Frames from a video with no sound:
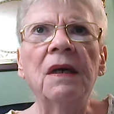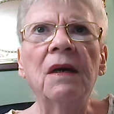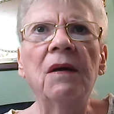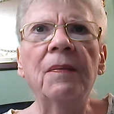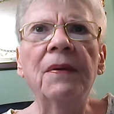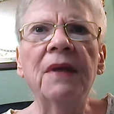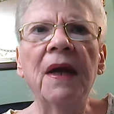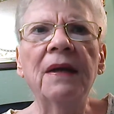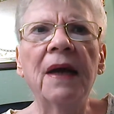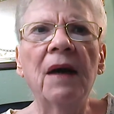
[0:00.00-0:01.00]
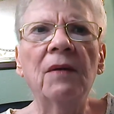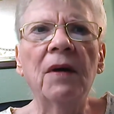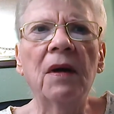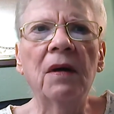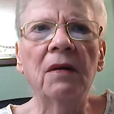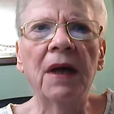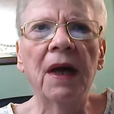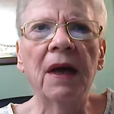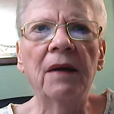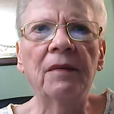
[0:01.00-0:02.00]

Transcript: Oh, put that down. Okay.